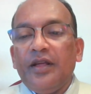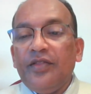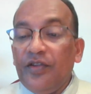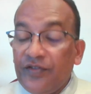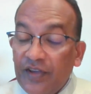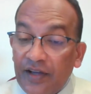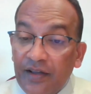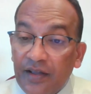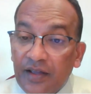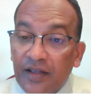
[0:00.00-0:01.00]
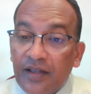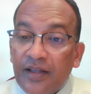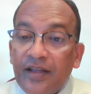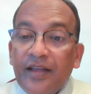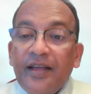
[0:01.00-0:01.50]
This year,
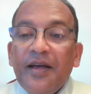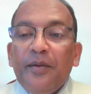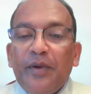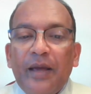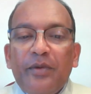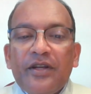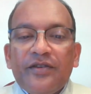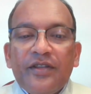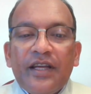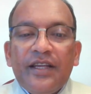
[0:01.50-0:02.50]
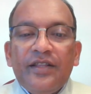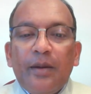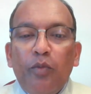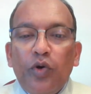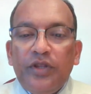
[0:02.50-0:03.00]
Prime Minister
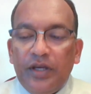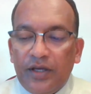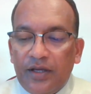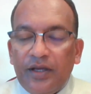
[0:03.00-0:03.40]
Narendra Modi